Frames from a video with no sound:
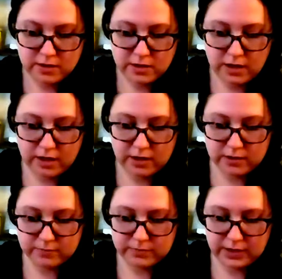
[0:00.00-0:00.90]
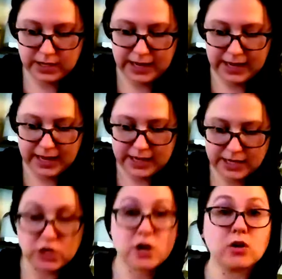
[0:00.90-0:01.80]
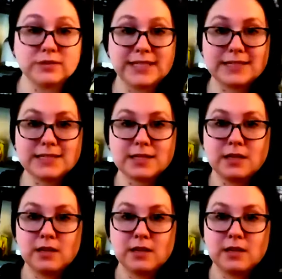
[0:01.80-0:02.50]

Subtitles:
And I had a charcoal disc,